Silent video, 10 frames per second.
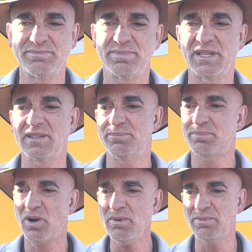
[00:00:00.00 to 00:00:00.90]
But
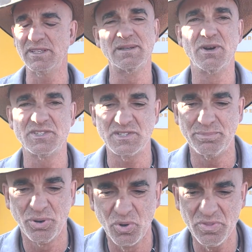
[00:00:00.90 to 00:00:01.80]
probably the most
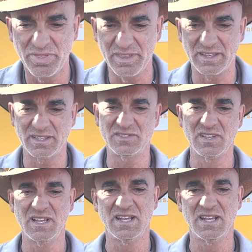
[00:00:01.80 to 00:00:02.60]
important thing is,